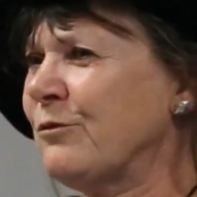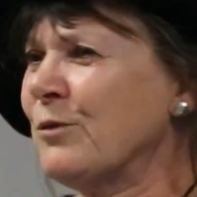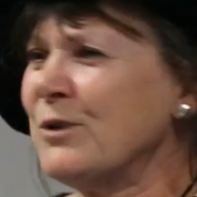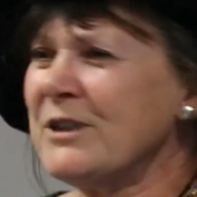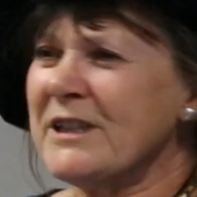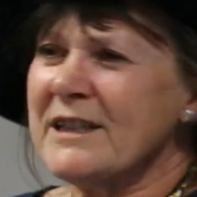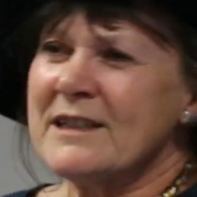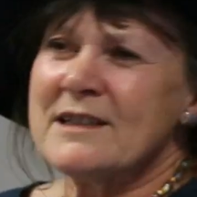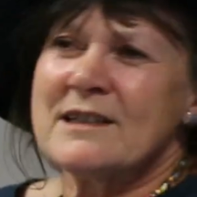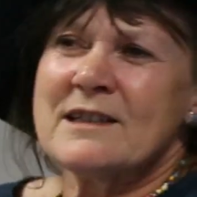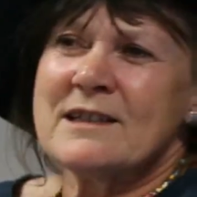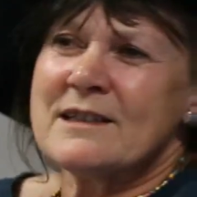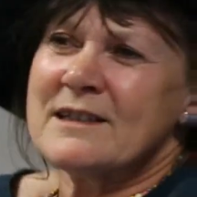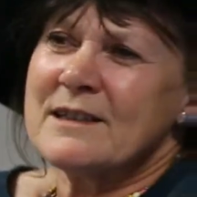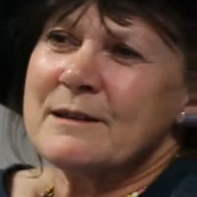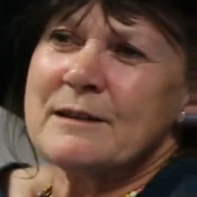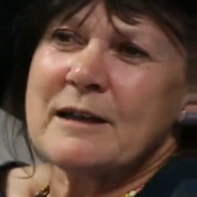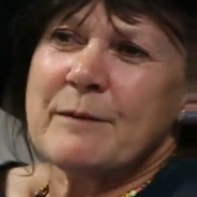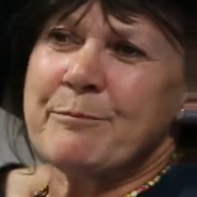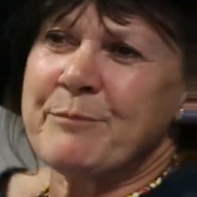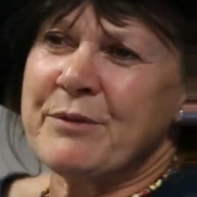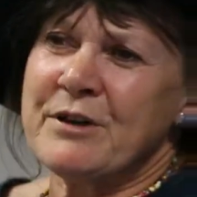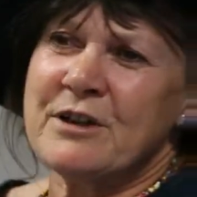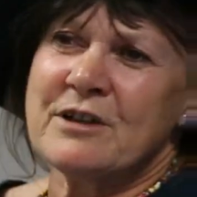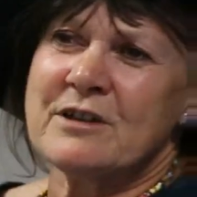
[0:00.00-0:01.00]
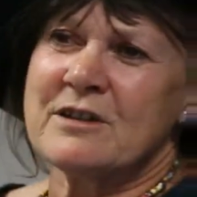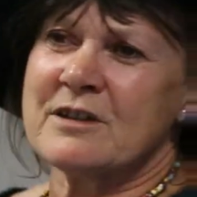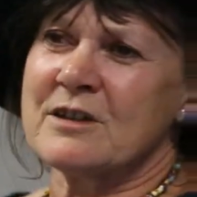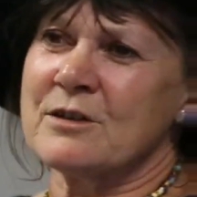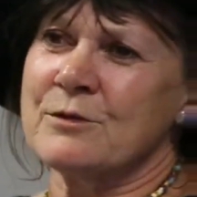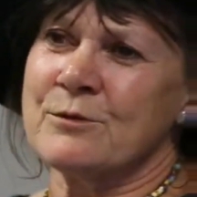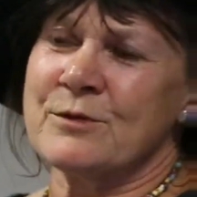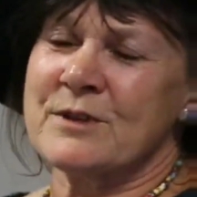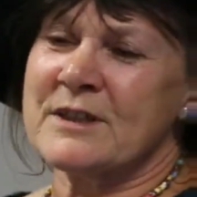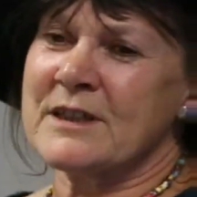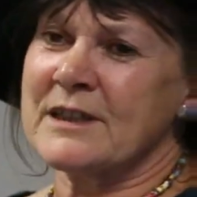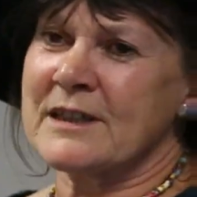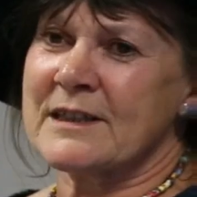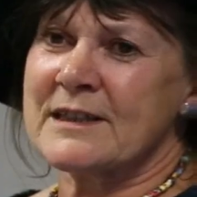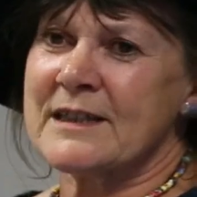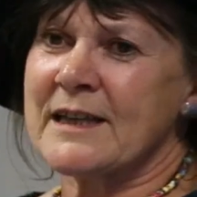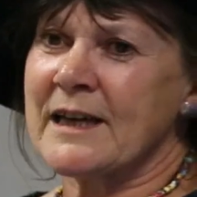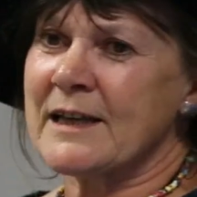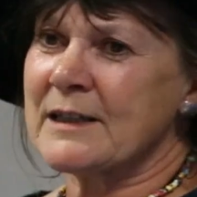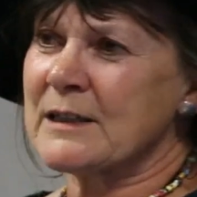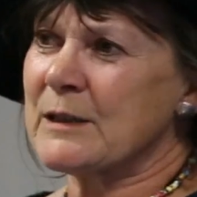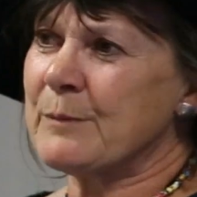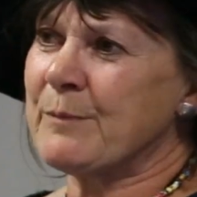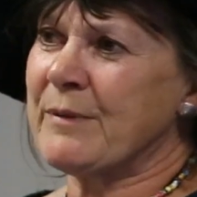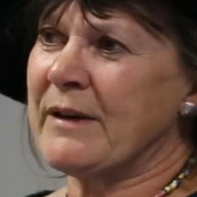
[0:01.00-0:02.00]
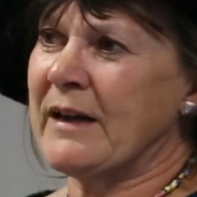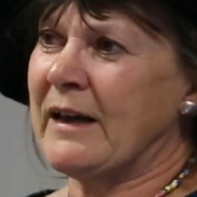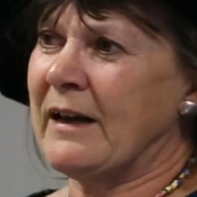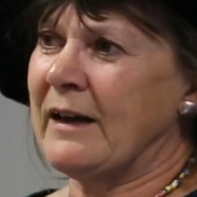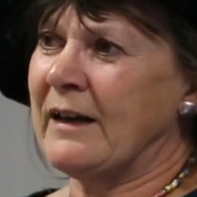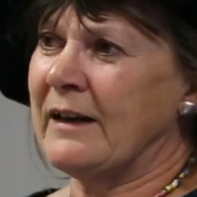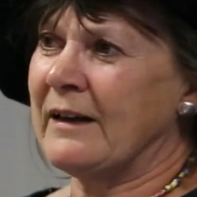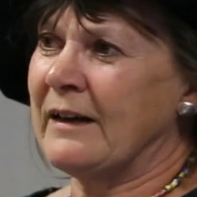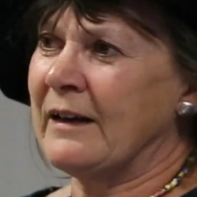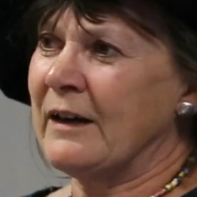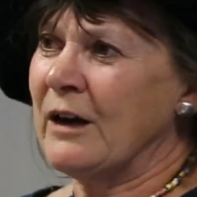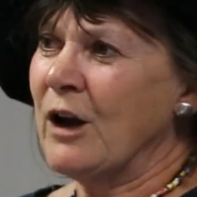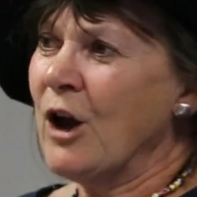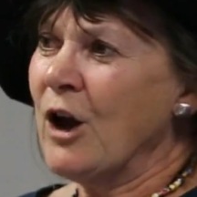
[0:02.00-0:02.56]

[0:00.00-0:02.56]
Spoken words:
What is a personal success plan?